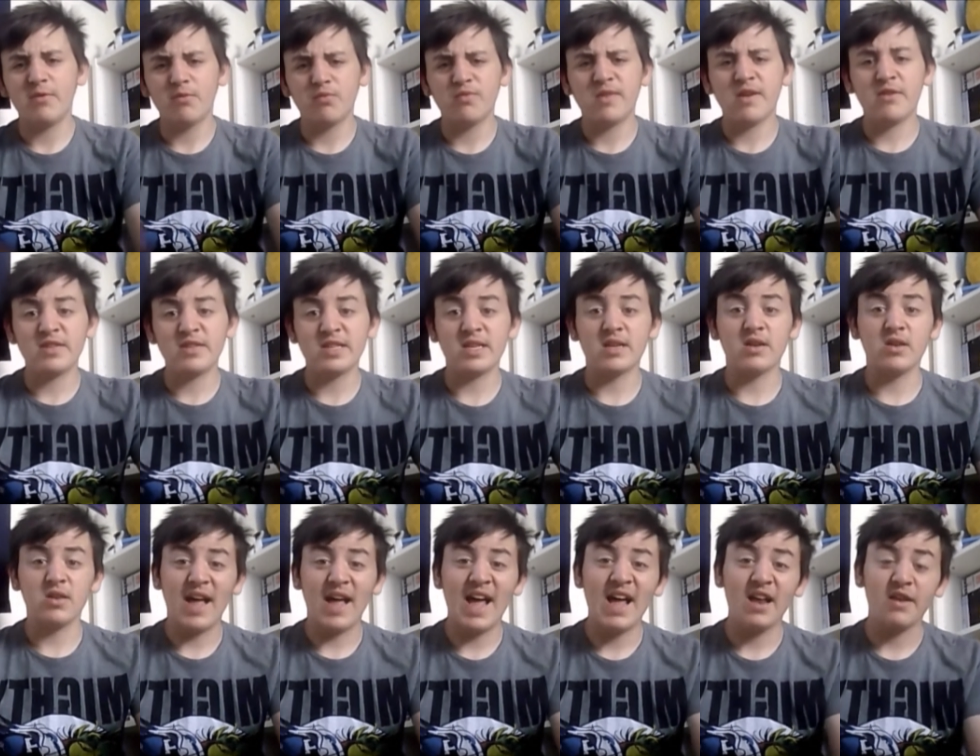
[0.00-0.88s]
there is a
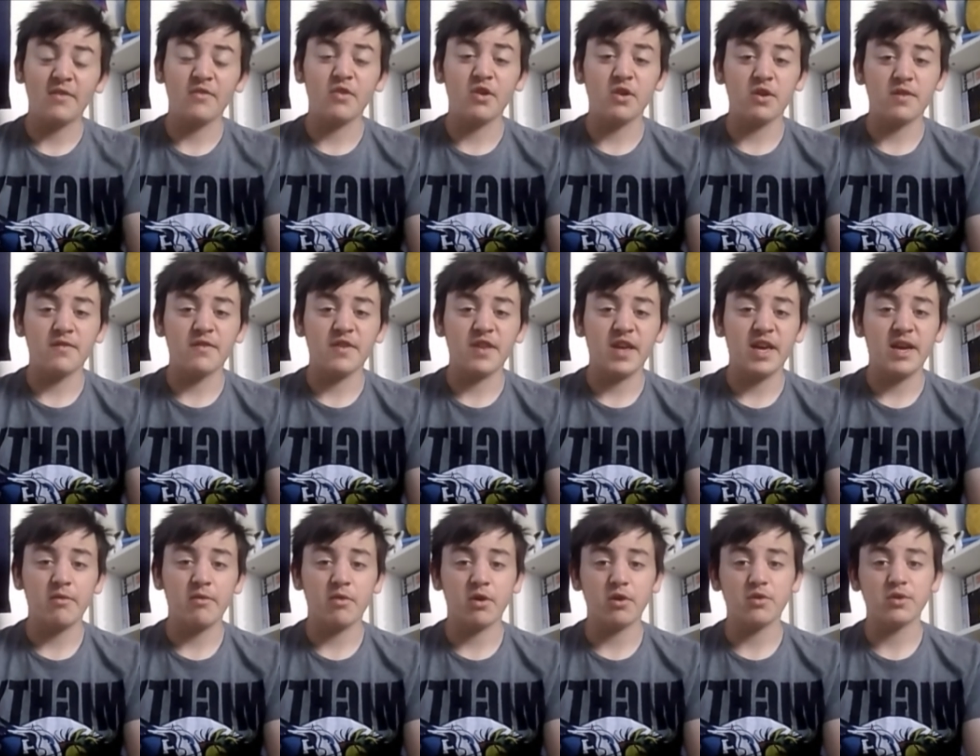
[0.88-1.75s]
hell of a lot of
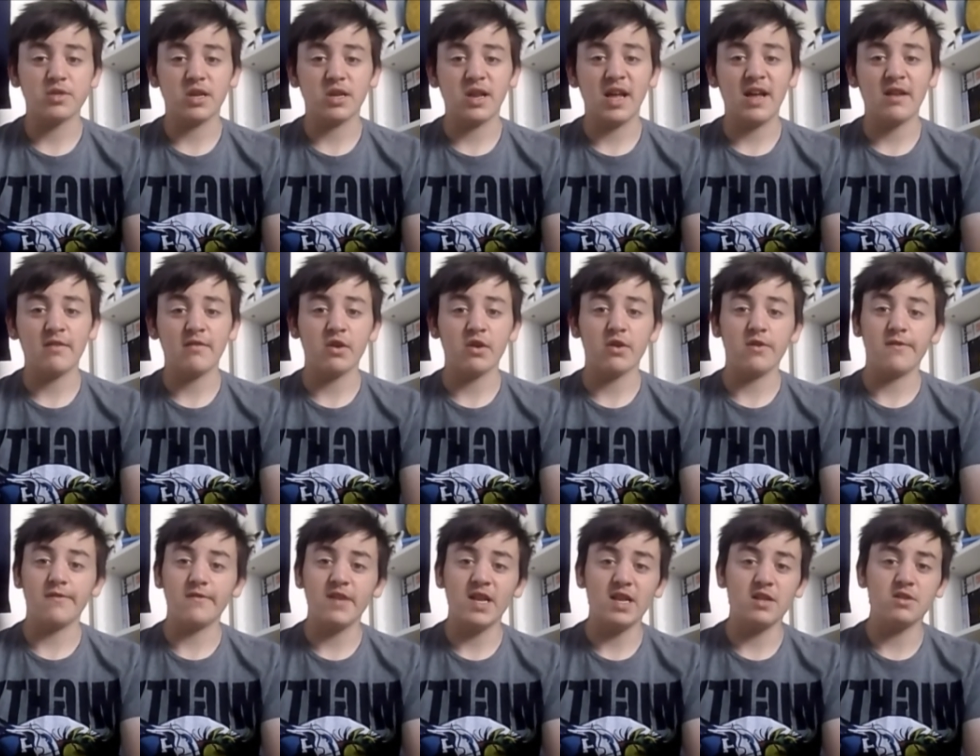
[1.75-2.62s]
heroes, a hell of a lot
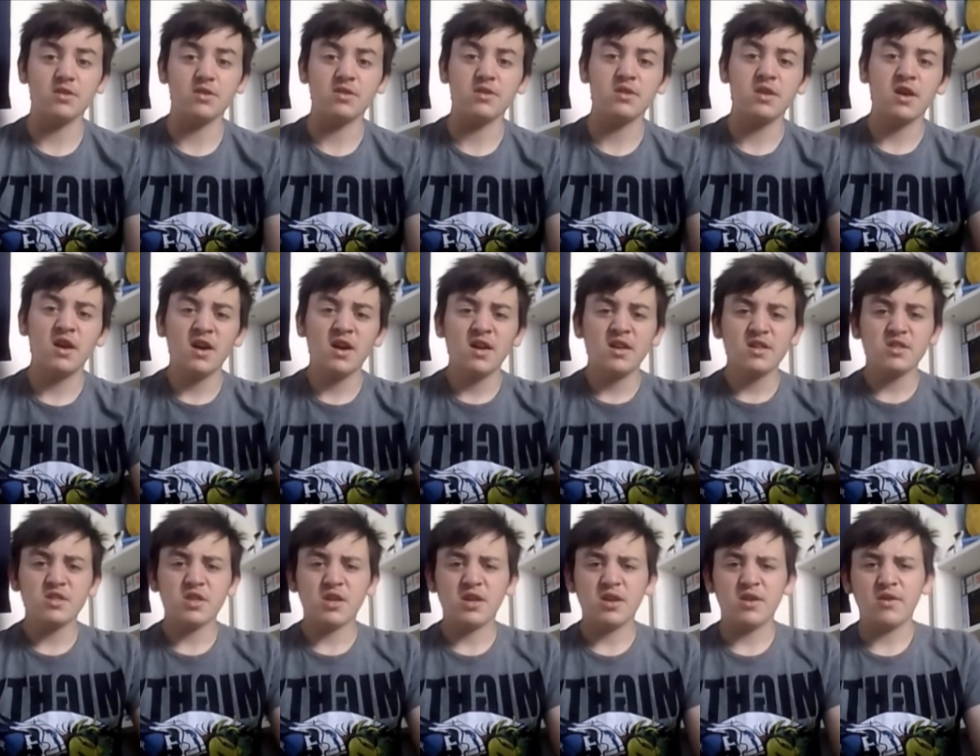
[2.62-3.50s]
of villains.
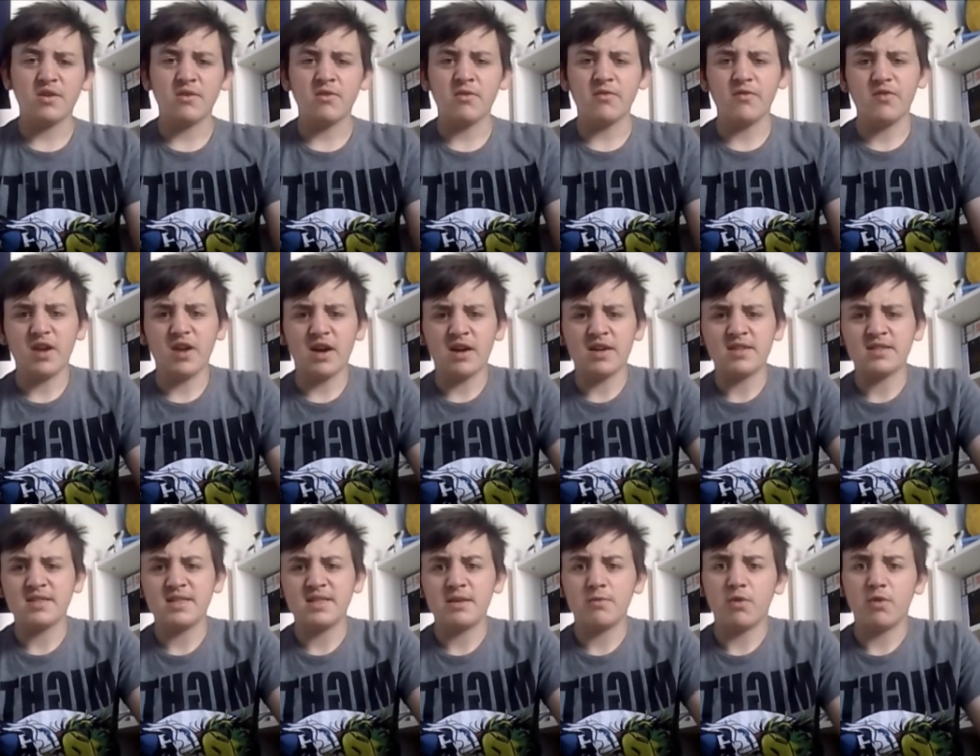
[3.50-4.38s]
So, I can
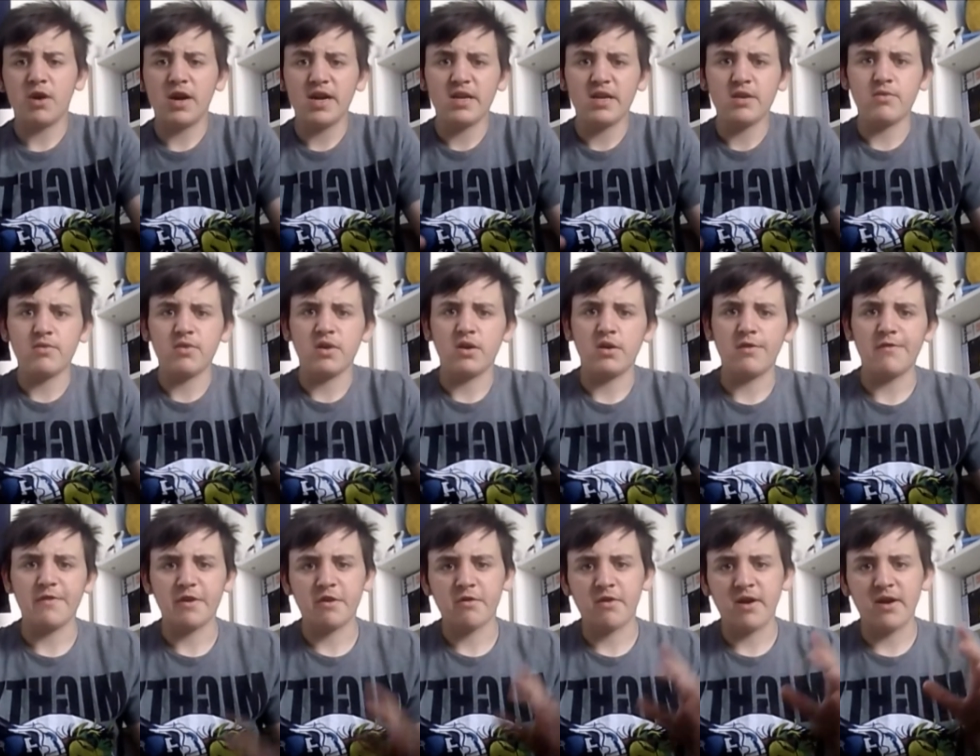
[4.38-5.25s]
see why you don't want to
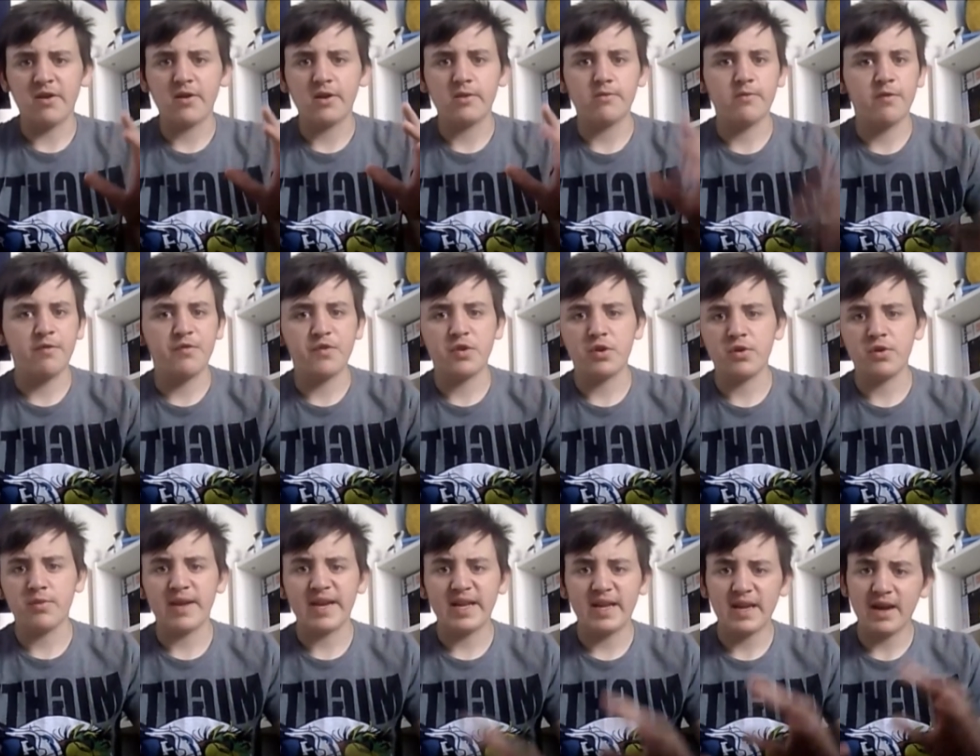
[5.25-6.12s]
overcrowd it with too
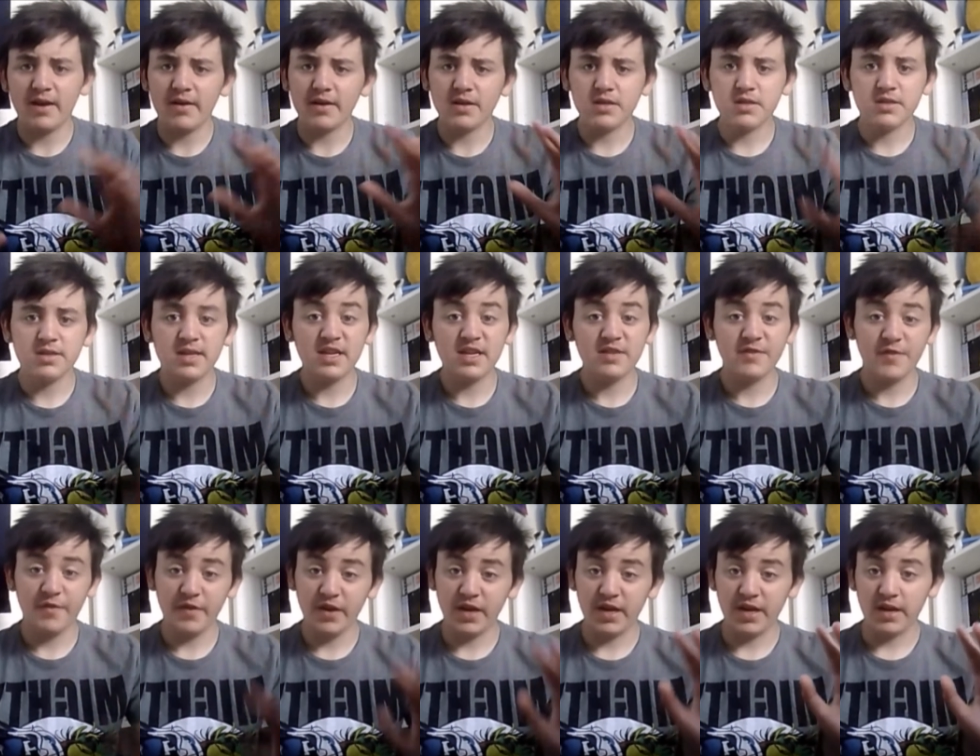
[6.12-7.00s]
many characters. That's
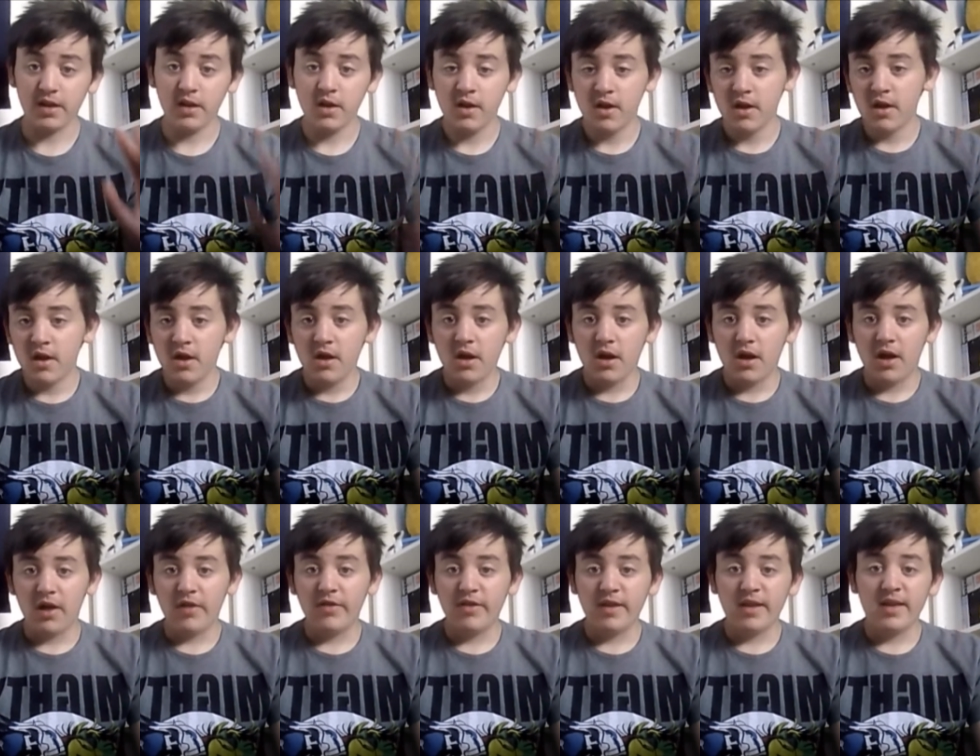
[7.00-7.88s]
fine.
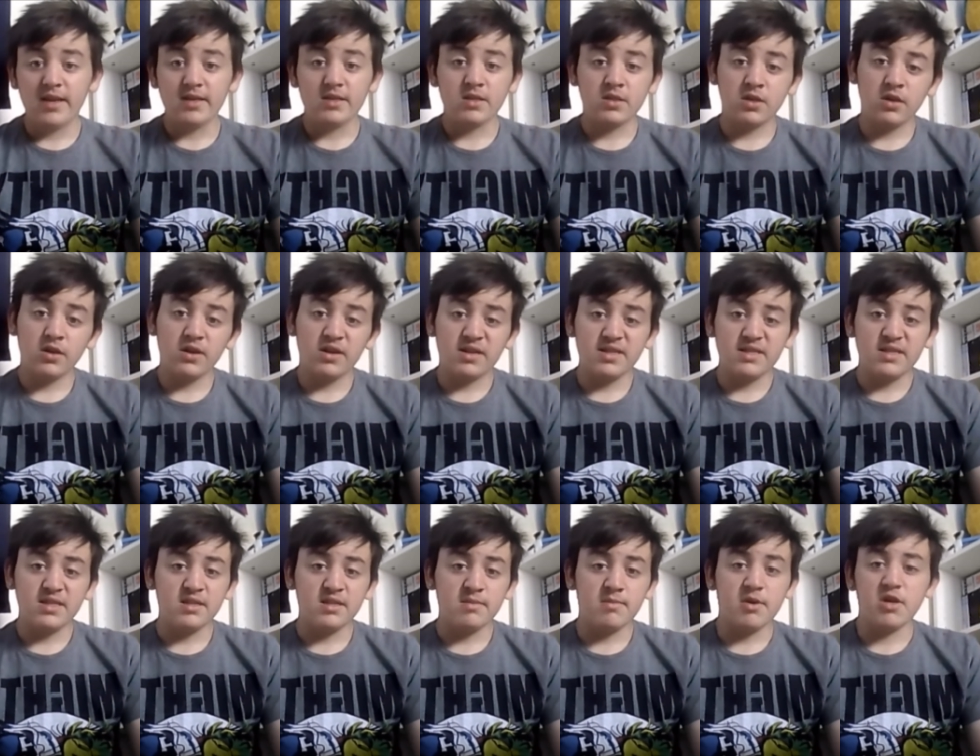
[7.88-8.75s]
I think it's a good
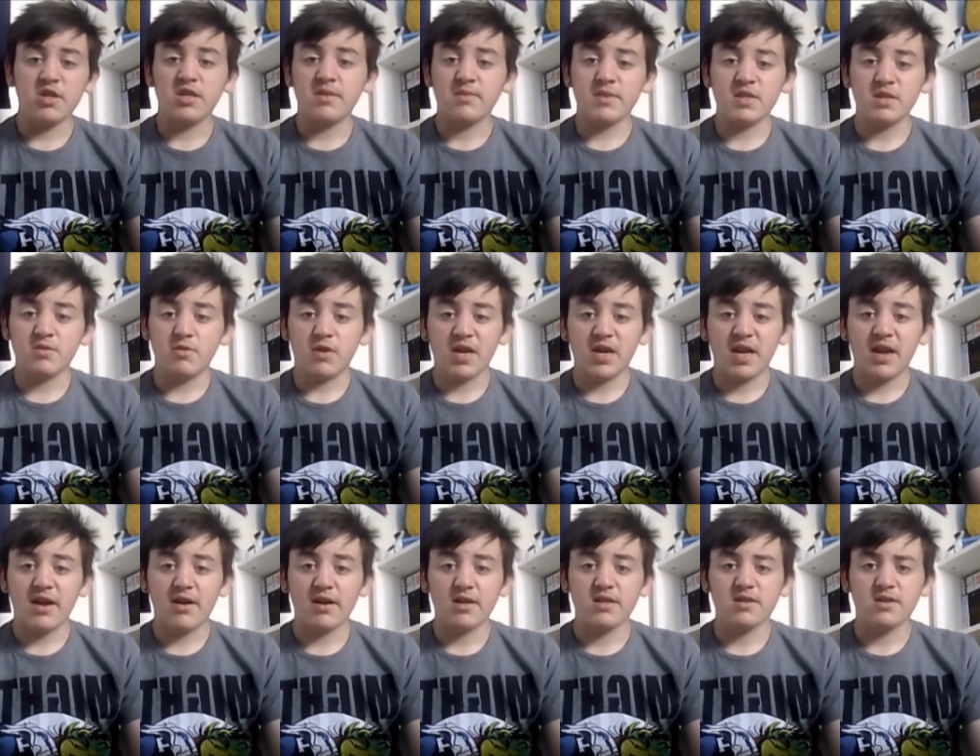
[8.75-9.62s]
idea to merge him into one
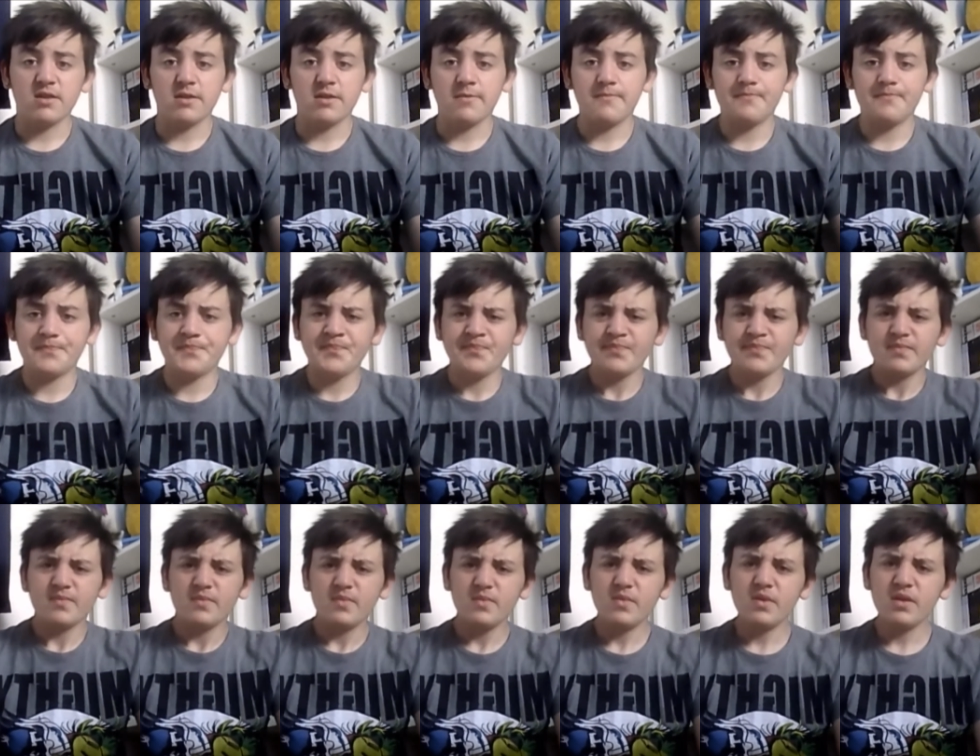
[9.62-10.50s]
character.
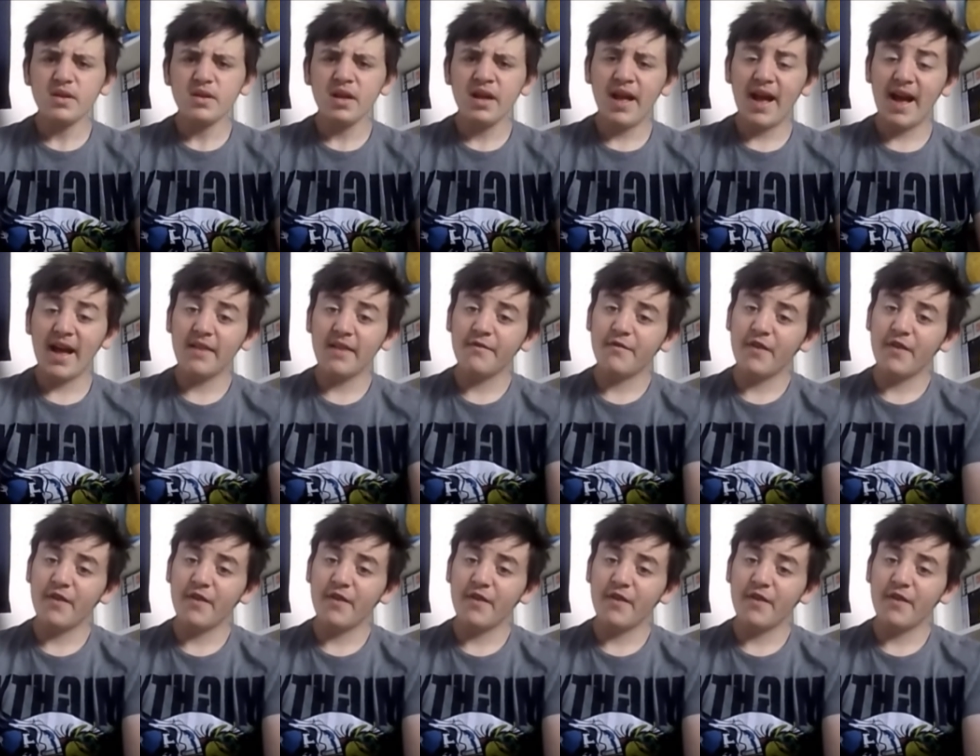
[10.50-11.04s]
And